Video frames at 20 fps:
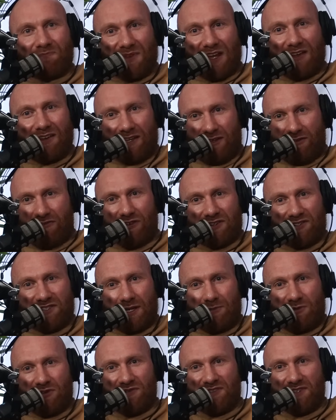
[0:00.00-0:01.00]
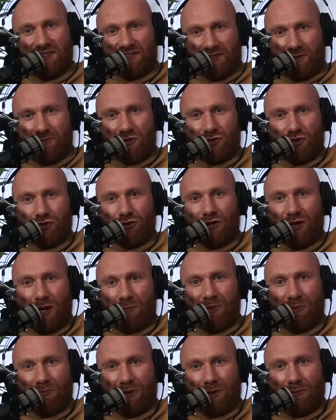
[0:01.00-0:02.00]
like the first time you've seen someone shooting
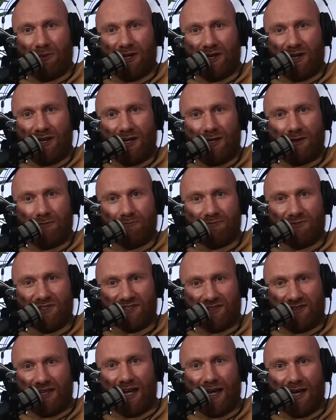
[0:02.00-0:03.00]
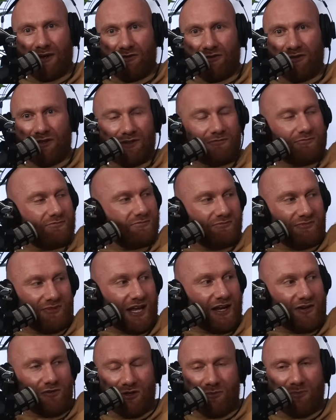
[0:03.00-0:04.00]
up in public, just lying on
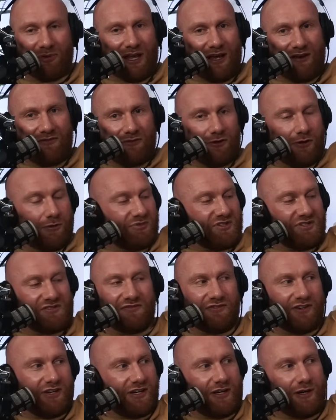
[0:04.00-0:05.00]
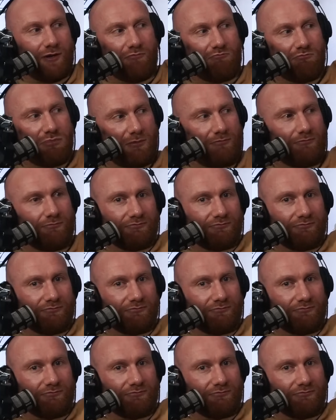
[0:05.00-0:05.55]
the platform, just fucking boom.